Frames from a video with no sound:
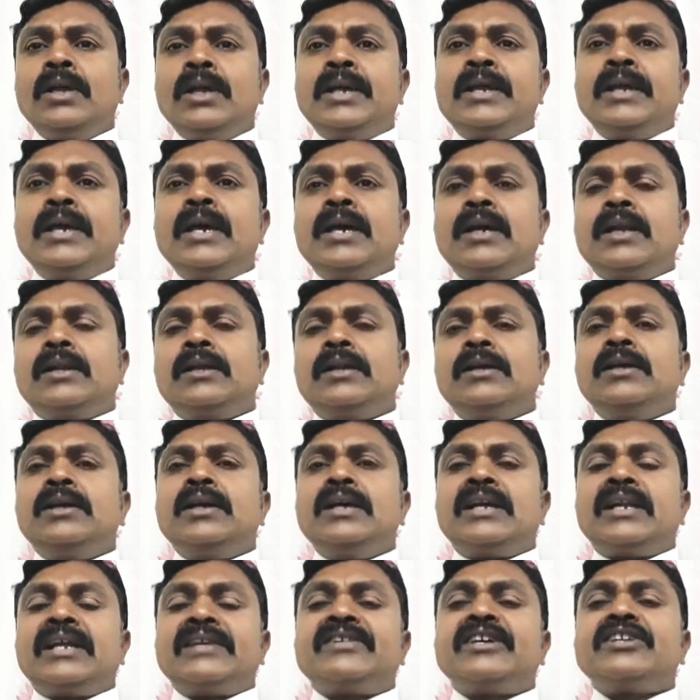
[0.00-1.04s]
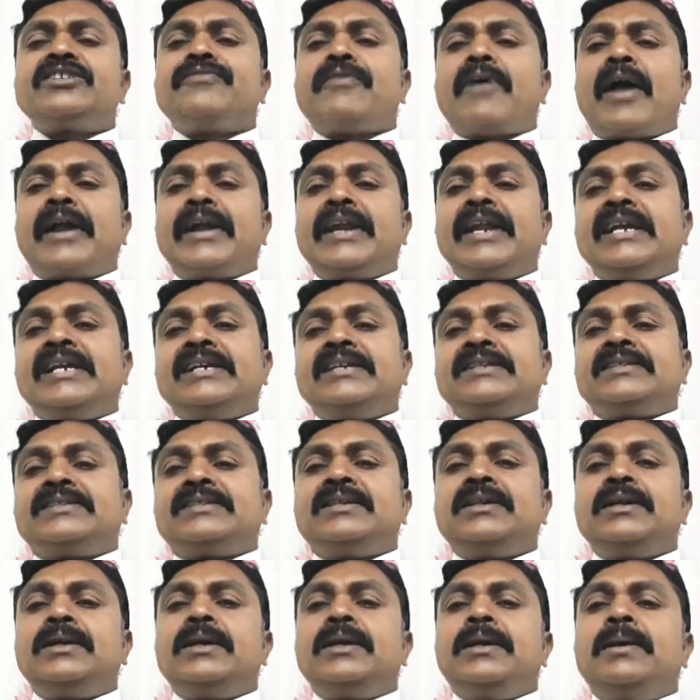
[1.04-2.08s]
Here, research
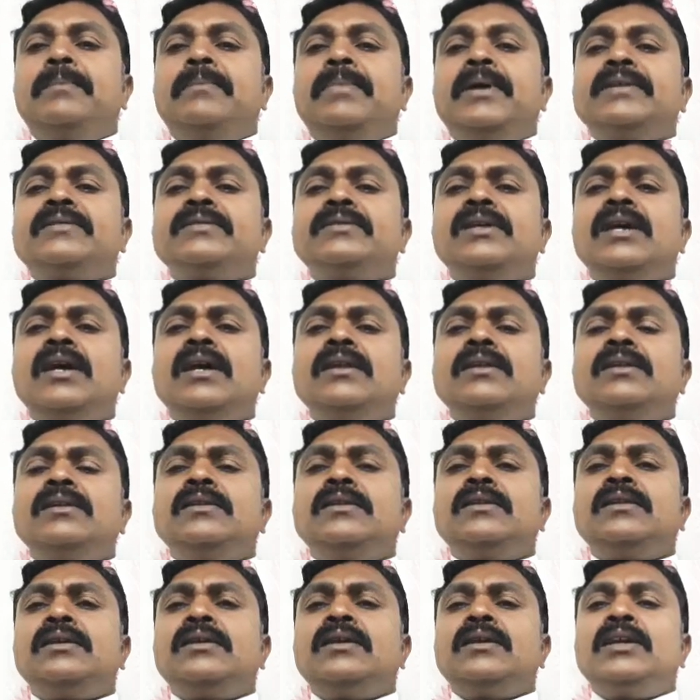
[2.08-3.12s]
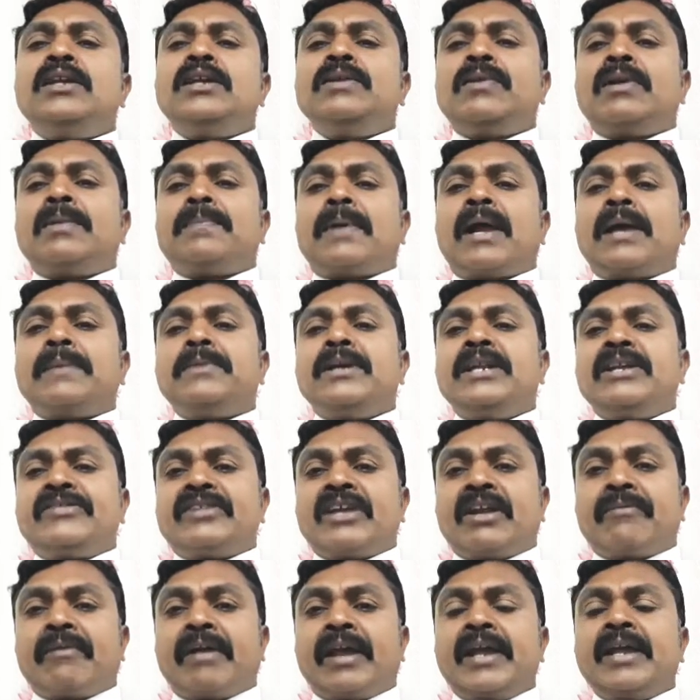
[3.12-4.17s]
findings based on your primary
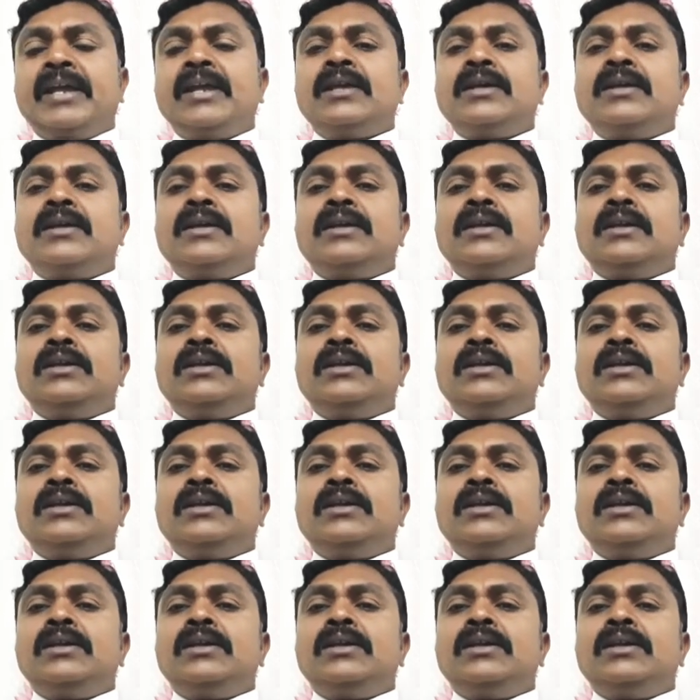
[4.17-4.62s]
survey,